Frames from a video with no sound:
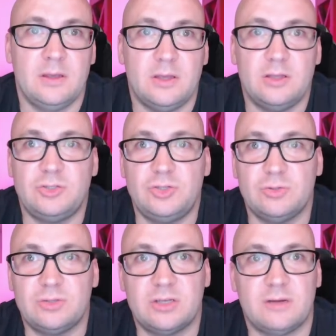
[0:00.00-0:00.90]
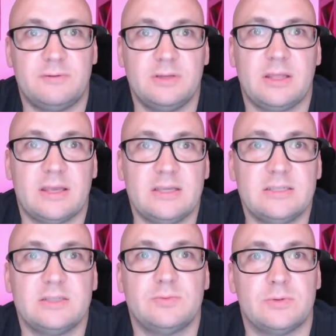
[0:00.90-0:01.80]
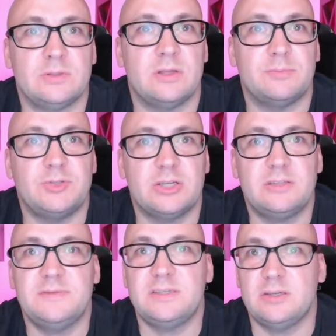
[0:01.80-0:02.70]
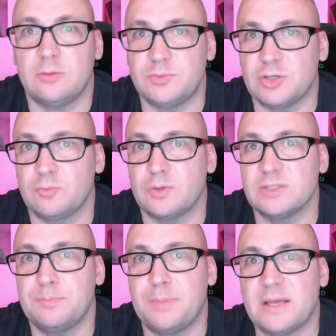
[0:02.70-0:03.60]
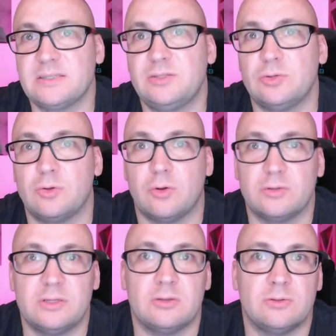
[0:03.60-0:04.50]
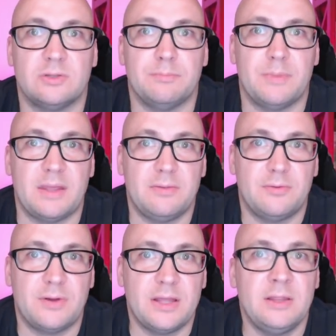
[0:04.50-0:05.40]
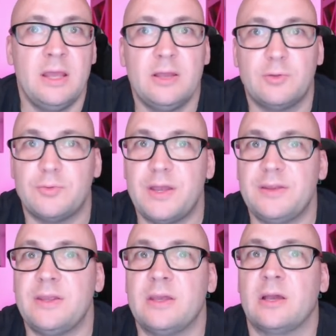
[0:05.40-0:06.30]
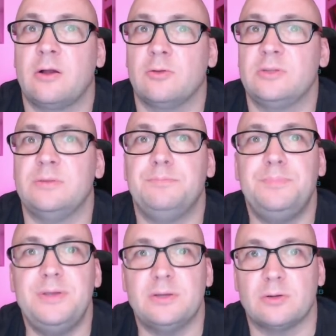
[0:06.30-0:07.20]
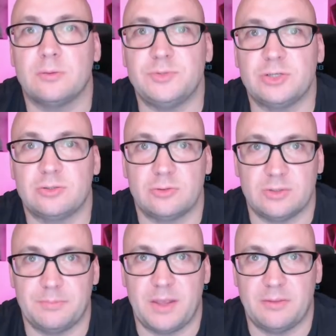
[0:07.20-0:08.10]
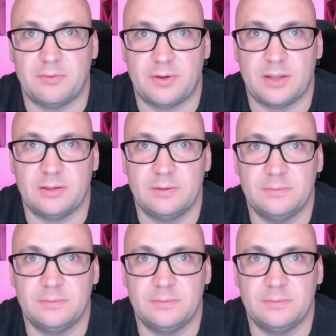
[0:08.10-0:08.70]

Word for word: It should cover the cases when the Objective-C object was passed to Kotlin on the main thread, creating a Kotlin peer object on the main thread.